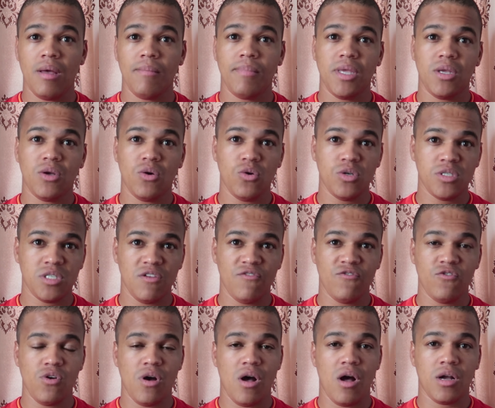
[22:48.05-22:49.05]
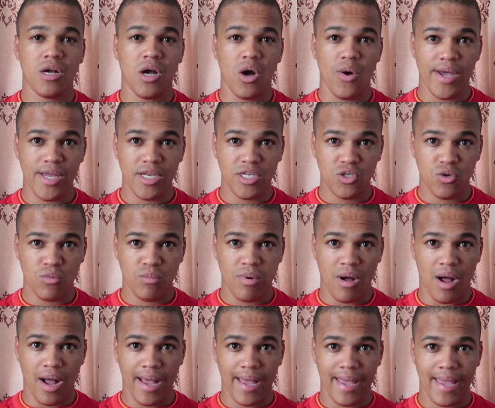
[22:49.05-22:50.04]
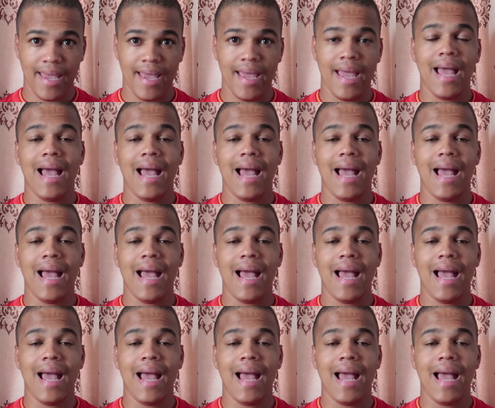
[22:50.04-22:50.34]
because if you are going to buy